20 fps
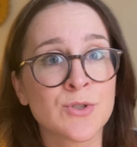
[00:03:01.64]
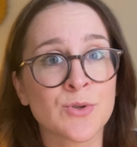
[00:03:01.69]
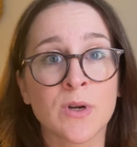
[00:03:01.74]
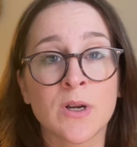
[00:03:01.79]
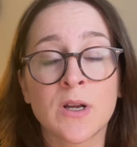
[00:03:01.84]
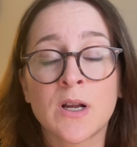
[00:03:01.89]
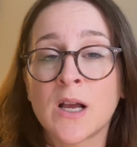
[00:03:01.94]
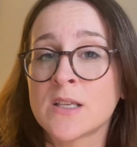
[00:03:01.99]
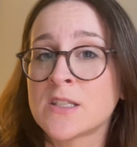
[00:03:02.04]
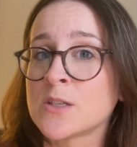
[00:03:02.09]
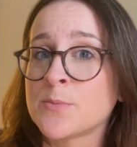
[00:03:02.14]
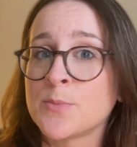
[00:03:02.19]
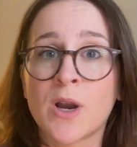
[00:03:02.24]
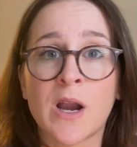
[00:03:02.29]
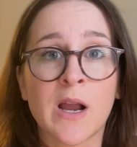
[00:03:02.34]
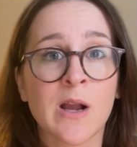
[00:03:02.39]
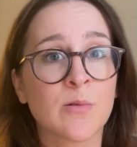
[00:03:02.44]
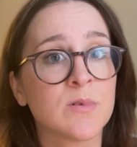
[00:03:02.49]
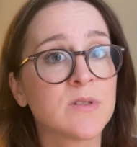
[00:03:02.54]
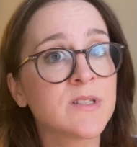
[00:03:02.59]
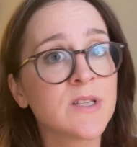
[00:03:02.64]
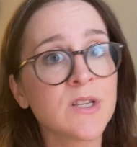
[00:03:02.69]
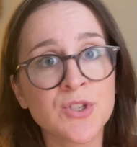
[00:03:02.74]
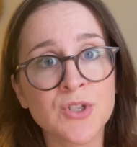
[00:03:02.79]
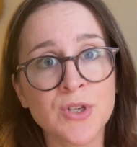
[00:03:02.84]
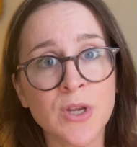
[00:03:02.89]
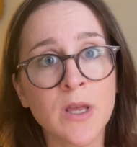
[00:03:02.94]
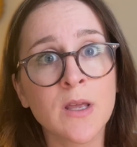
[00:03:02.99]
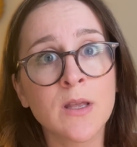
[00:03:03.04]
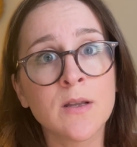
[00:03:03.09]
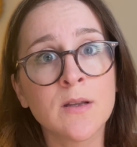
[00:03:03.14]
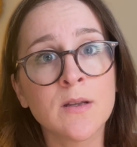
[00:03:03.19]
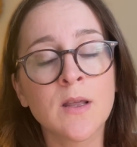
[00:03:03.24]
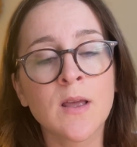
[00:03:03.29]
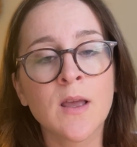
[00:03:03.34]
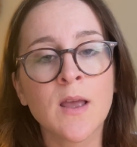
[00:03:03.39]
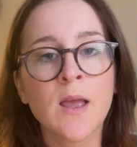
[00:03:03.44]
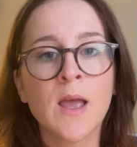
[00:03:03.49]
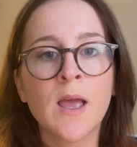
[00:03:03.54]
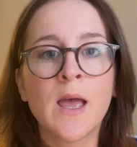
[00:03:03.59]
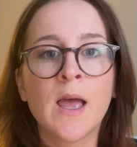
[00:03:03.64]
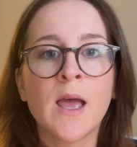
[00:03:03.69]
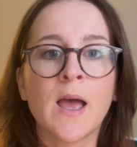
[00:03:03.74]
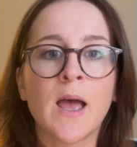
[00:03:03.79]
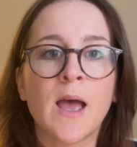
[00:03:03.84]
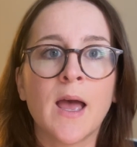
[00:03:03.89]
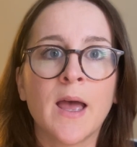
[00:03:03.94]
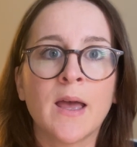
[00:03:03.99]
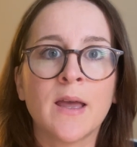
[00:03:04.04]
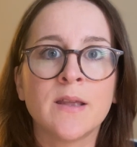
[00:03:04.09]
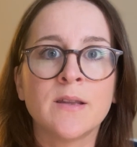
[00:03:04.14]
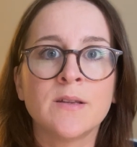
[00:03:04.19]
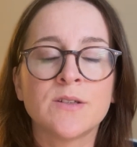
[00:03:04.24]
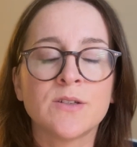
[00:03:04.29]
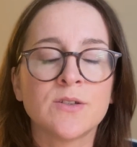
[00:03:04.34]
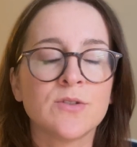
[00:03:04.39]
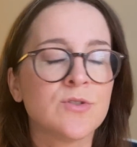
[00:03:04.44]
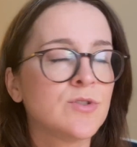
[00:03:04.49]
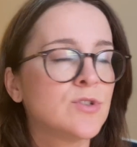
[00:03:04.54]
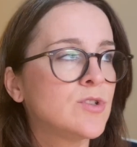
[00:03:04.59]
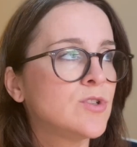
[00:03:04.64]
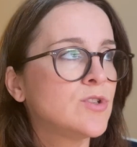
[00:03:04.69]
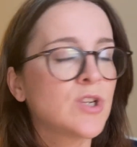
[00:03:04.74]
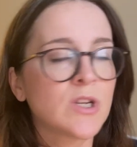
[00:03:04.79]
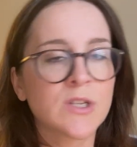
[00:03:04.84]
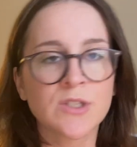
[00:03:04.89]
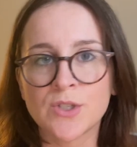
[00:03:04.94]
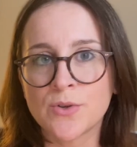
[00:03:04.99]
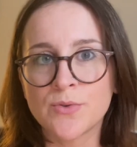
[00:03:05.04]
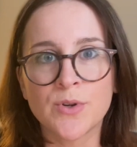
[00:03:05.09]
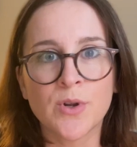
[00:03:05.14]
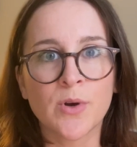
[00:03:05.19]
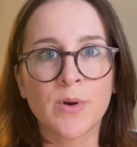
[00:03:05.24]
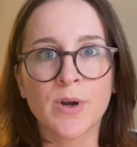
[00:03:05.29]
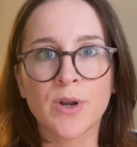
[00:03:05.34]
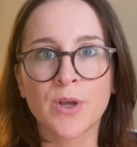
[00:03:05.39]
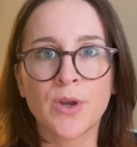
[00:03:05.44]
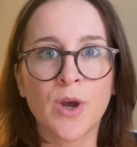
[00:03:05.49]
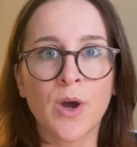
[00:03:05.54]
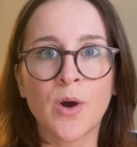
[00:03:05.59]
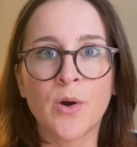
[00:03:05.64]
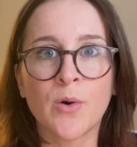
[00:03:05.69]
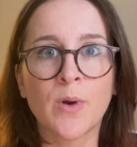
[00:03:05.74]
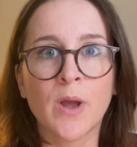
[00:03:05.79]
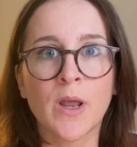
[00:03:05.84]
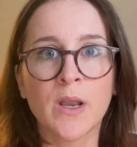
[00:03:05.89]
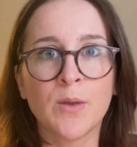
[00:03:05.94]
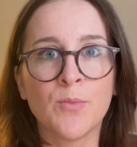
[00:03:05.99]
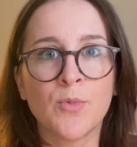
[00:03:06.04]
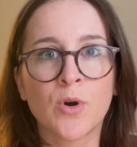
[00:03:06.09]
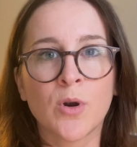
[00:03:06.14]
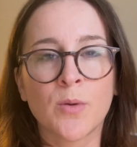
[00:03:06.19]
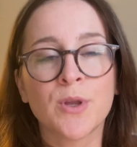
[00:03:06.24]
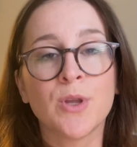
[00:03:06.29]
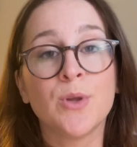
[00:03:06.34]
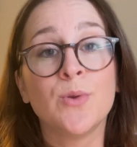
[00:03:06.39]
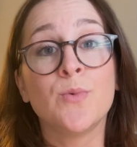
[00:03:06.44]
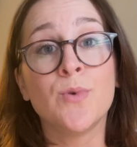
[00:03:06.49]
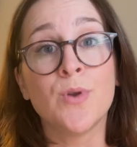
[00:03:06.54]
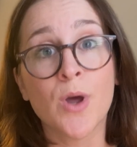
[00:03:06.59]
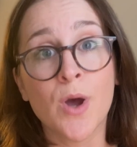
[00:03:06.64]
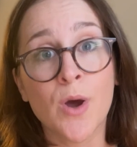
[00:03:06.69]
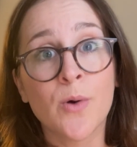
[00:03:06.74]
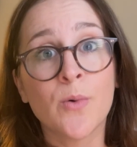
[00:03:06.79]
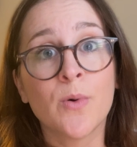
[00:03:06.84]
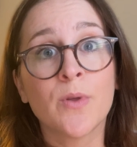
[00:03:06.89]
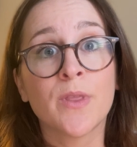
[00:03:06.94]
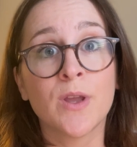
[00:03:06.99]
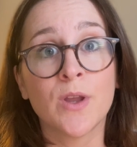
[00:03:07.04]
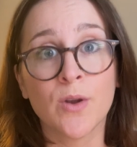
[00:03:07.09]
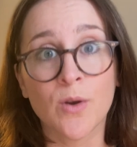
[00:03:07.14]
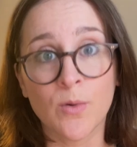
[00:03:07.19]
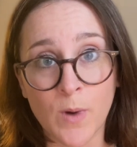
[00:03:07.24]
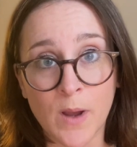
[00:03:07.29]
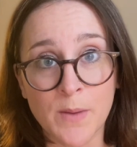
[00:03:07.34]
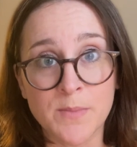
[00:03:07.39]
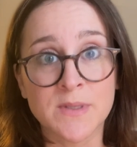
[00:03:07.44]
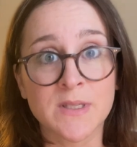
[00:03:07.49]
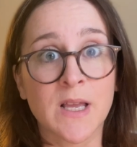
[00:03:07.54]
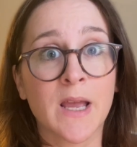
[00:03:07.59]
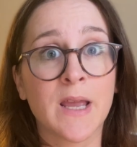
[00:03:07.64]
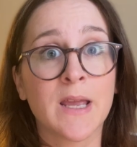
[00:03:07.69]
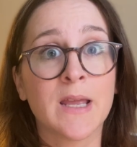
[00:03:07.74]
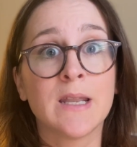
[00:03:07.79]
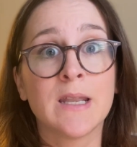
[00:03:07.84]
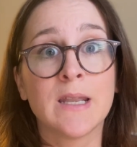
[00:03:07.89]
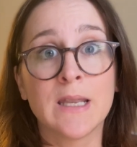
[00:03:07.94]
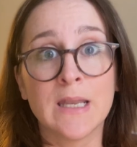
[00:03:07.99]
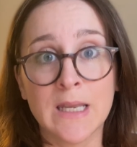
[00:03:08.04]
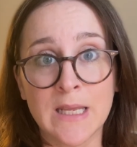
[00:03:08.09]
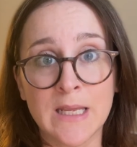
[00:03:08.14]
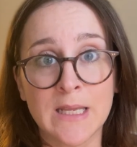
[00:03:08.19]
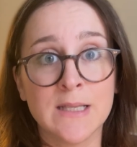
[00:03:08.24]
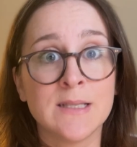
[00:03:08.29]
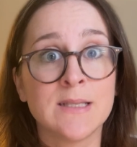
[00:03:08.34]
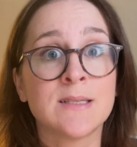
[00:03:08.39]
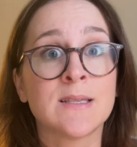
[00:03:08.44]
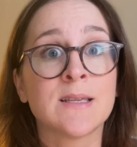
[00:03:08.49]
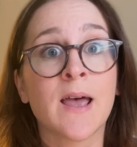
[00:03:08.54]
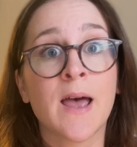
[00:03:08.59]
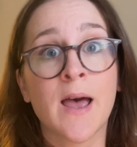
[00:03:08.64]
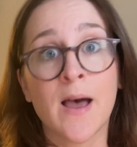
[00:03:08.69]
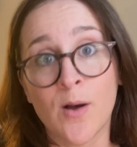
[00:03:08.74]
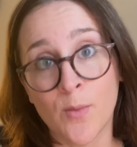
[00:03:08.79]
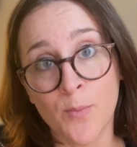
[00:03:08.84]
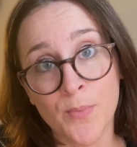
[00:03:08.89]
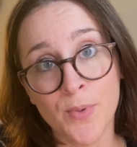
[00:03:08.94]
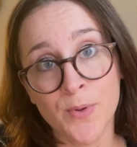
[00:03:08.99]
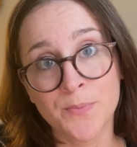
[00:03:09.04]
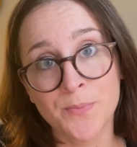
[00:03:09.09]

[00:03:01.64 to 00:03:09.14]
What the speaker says: or customer acquisition, and just don't know where to go anymore, but you know that your website needs help.